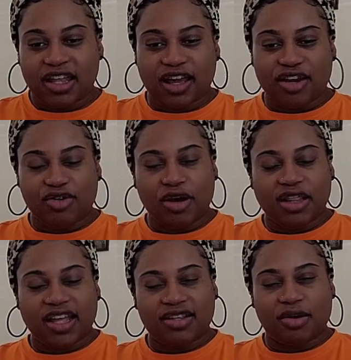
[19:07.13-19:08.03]
Like, I knew I
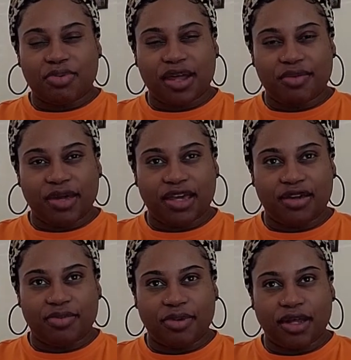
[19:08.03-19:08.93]
liked to apply
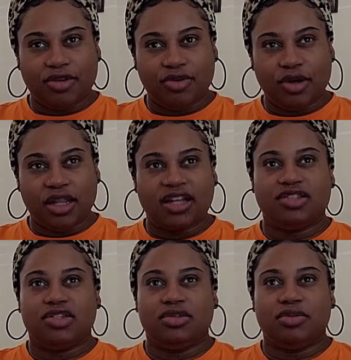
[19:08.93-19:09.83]
makeup. I knew I
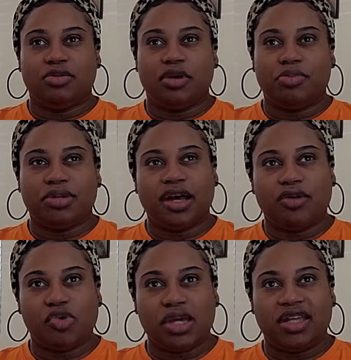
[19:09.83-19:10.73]
liked to
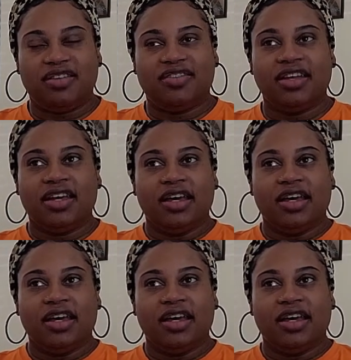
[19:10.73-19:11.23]
apply wigs.